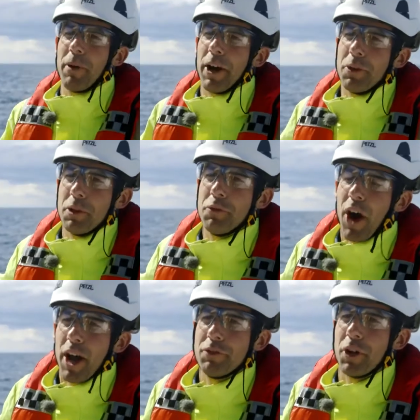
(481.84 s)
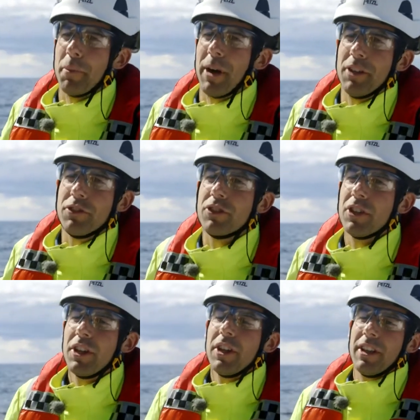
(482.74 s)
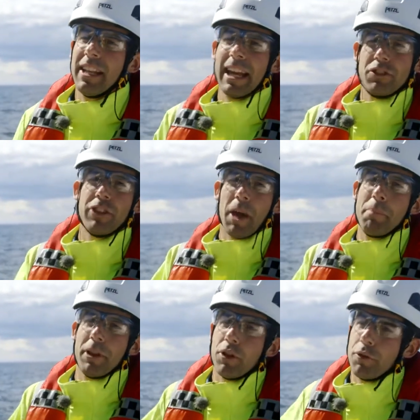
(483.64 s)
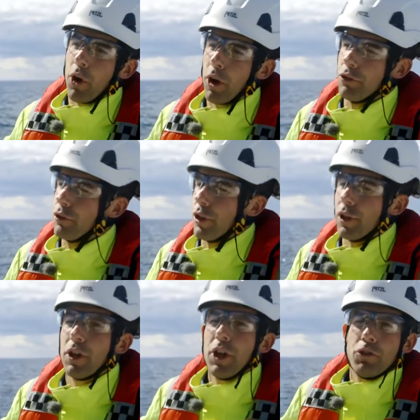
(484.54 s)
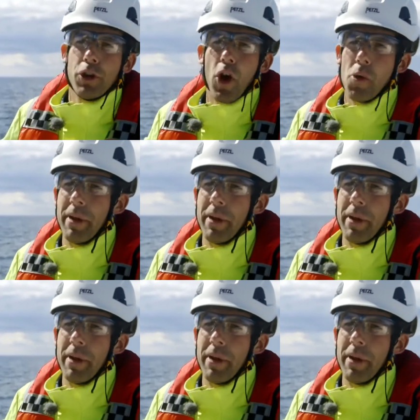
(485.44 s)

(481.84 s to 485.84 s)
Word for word: park with five turbines. The next step is, of course, to, to go